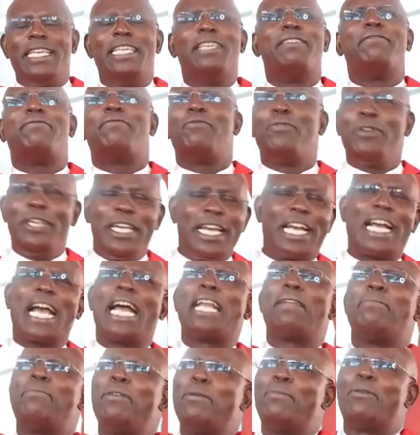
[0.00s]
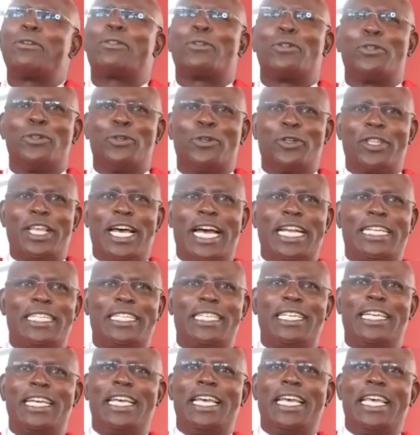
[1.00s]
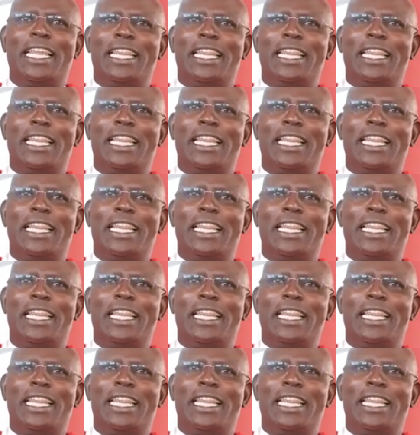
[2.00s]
If we can be able to know that,